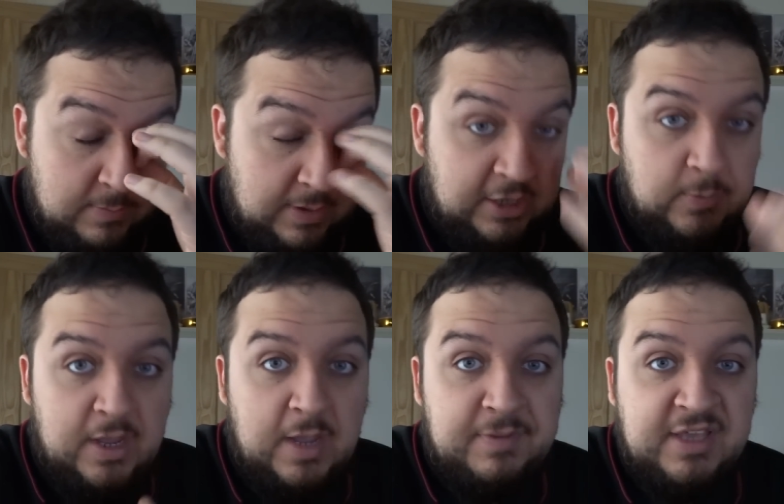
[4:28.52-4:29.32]
But anyway,
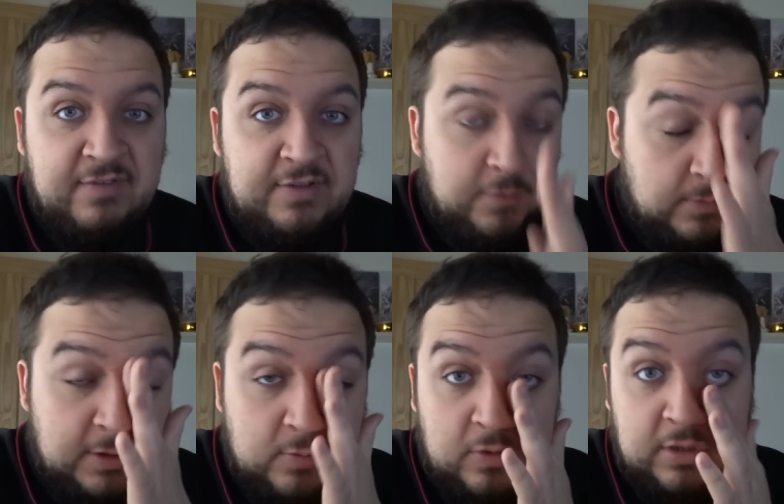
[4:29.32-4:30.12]
I better get ready for
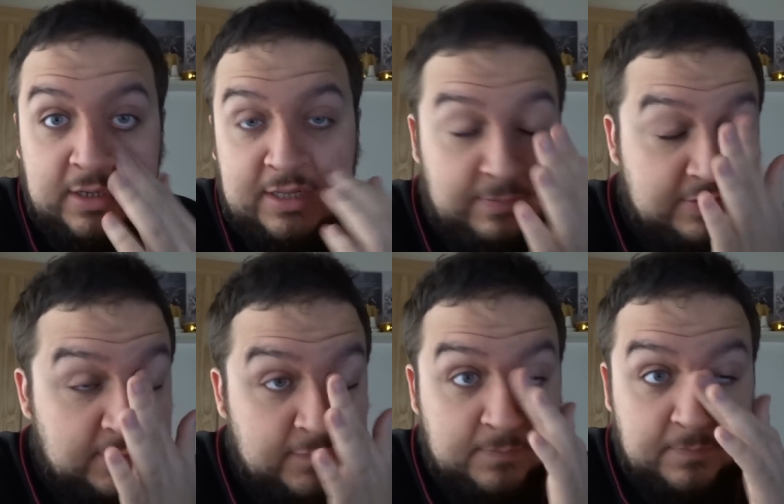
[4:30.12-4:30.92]
work while I clean
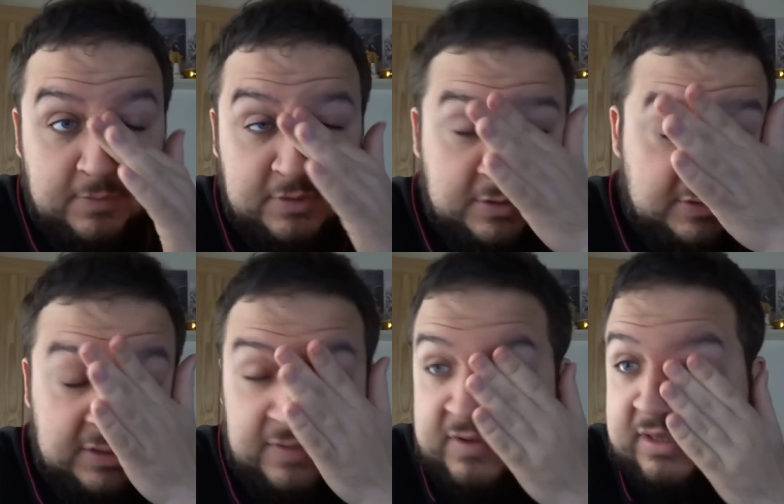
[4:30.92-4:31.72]
myself up because you can
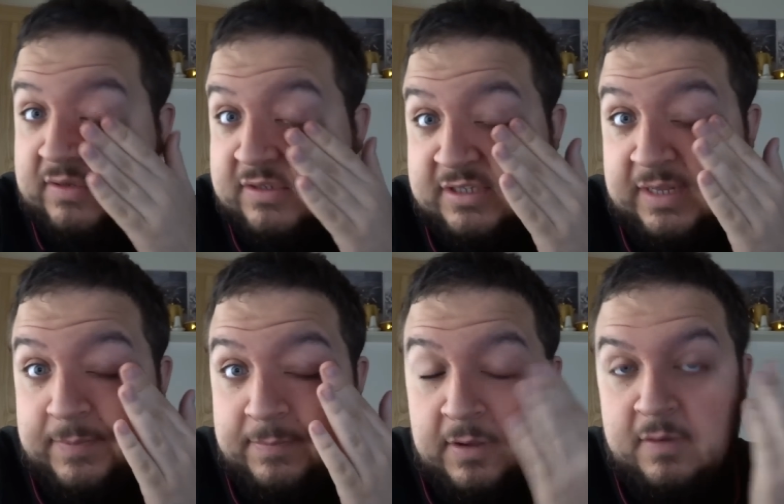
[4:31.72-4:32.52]
see I'm just
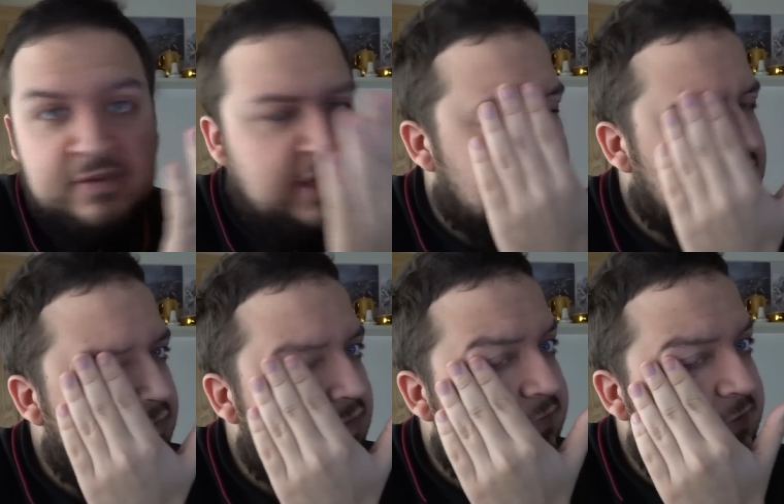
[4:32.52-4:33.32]
sleeping my eyes. I
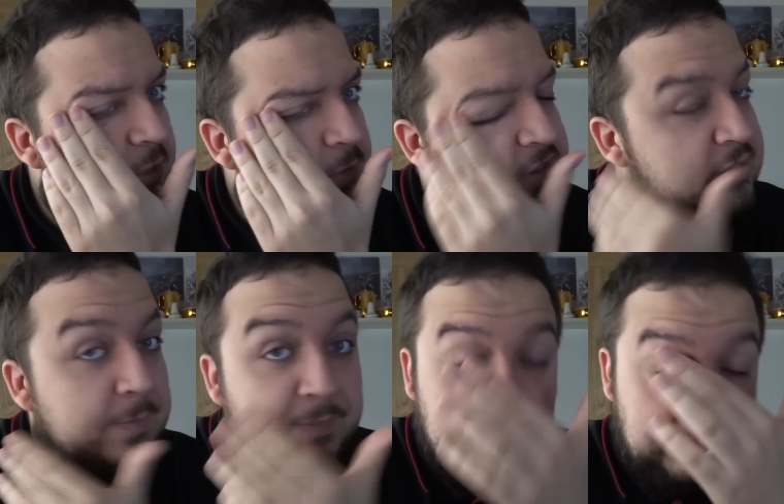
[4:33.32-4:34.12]
don't really think you want to see
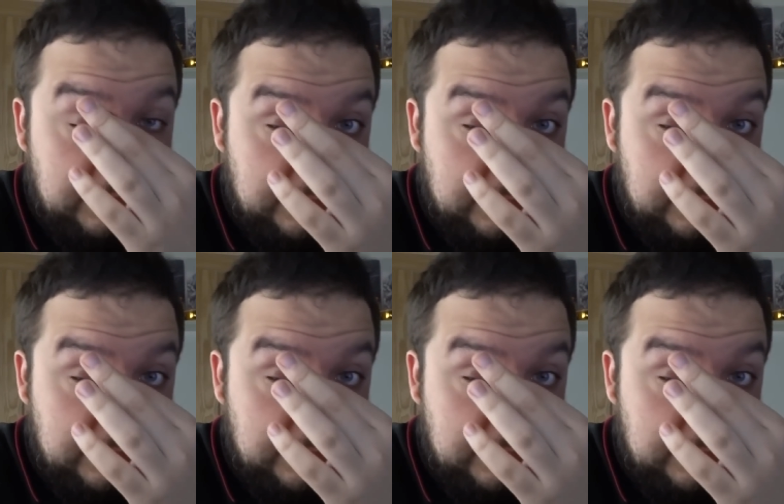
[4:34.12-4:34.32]
me picking my